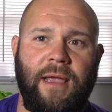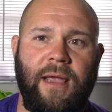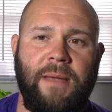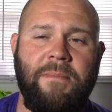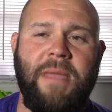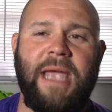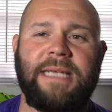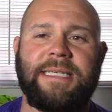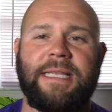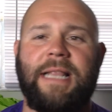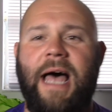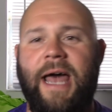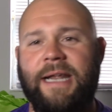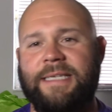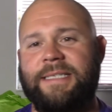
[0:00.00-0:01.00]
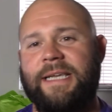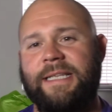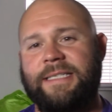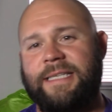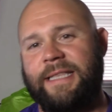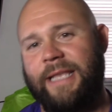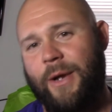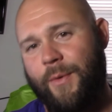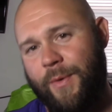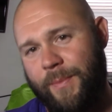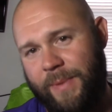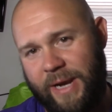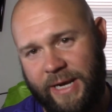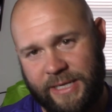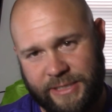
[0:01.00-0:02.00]
makes a lot of sense that they would
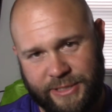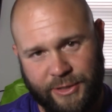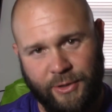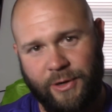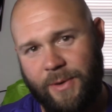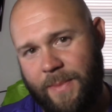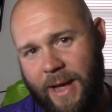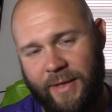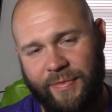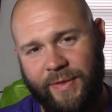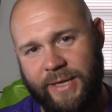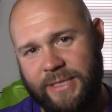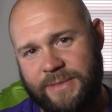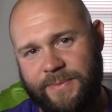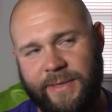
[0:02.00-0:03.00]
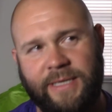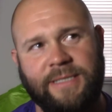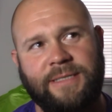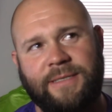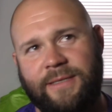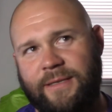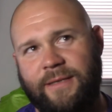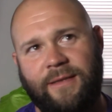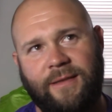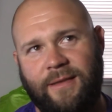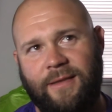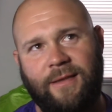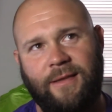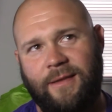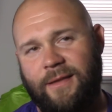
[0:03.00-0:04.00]
be concerned about this because,
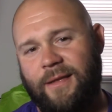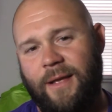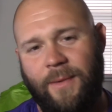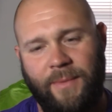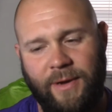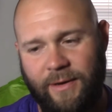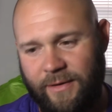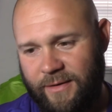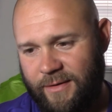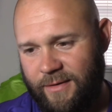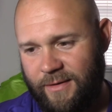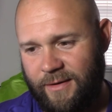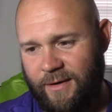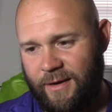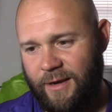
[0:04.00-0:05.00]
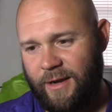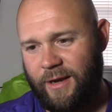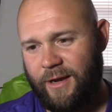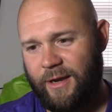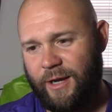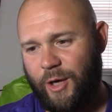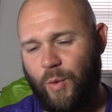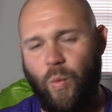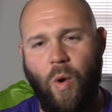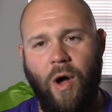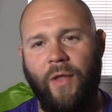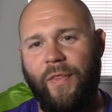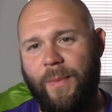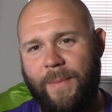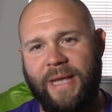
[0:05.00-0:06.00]
I mean, you
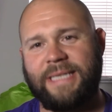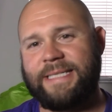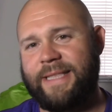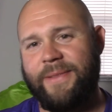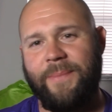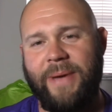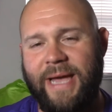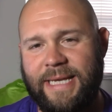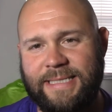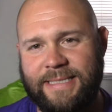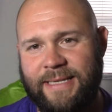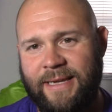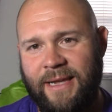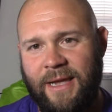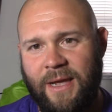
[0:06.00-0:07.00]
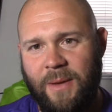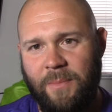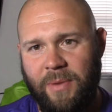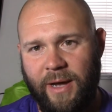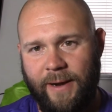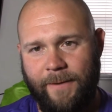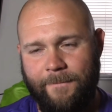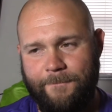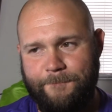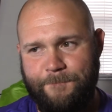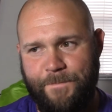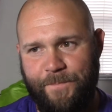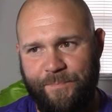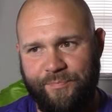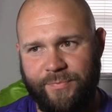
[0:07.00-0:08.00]
want the best of the best. But
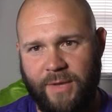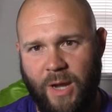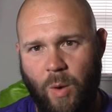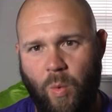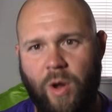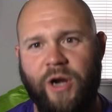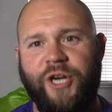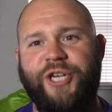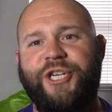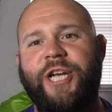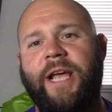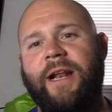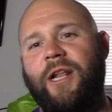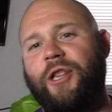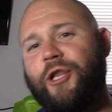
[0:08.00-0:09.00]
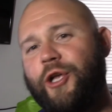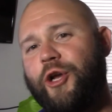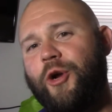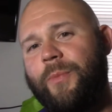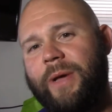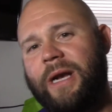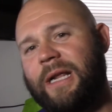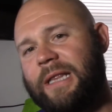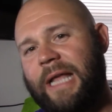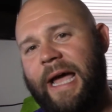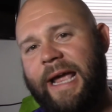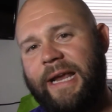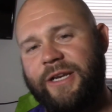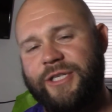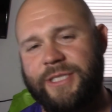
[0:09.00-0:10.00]
I want to shed a little bit of
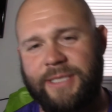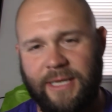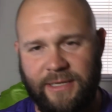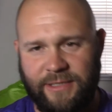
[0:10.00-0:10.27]
light. This